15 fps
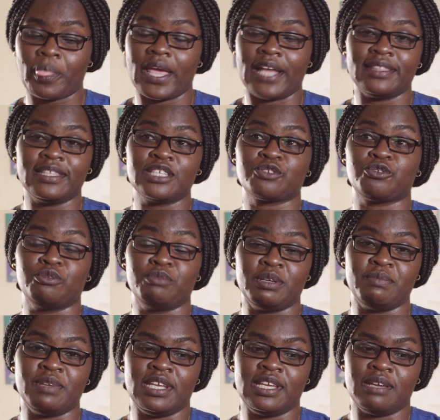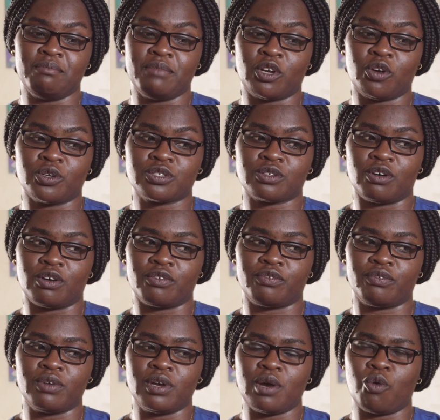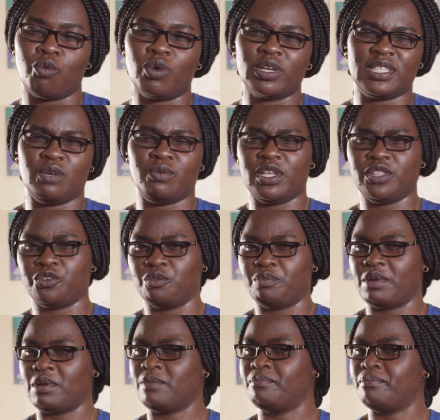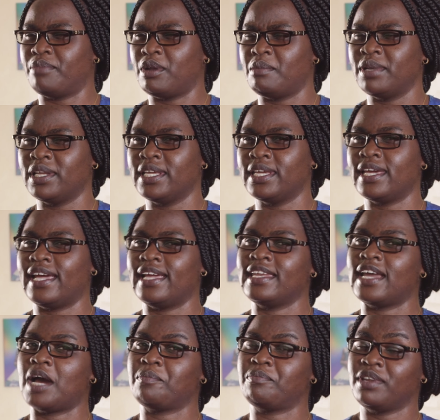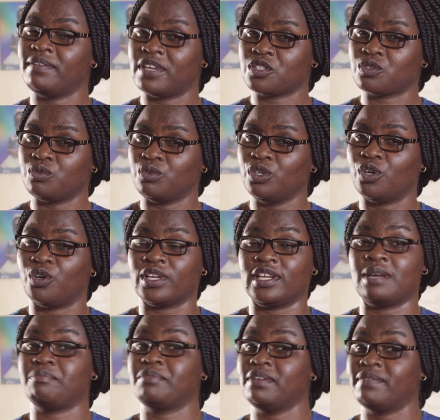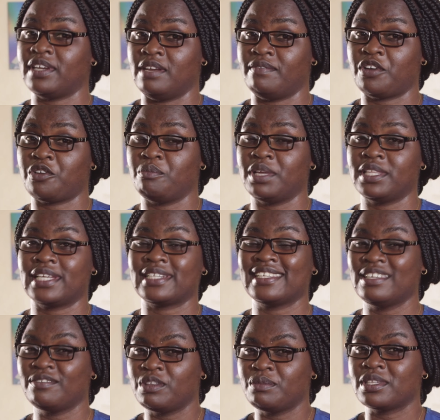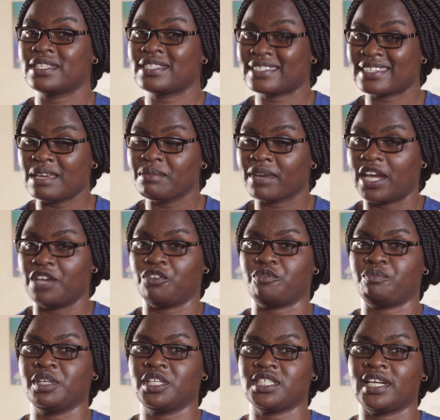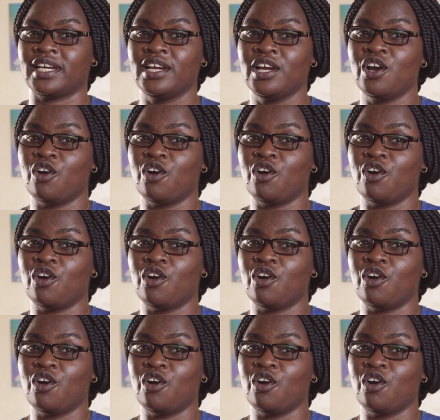And this could be because of what they went through probably in a previous school or in a previous environment that gives them the same kind of picture